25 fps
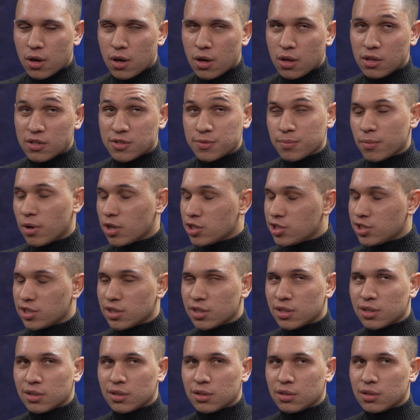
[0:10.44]
as much
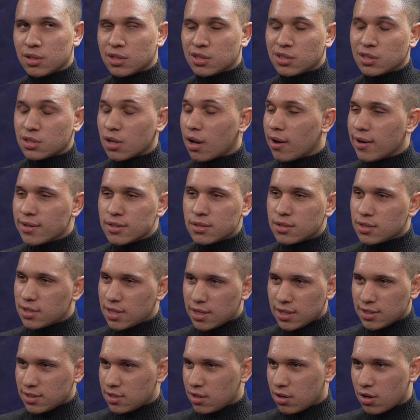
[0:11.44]
a science as
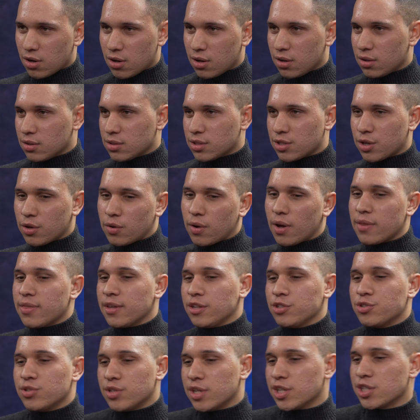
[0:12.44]
it is an art. So I
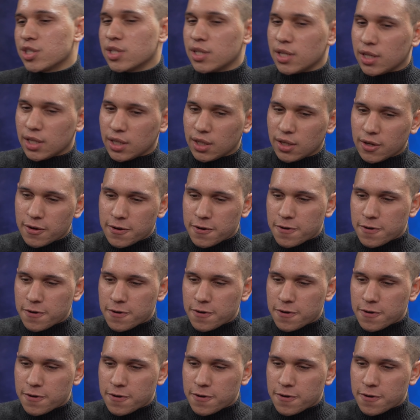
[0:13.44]
think traditionally,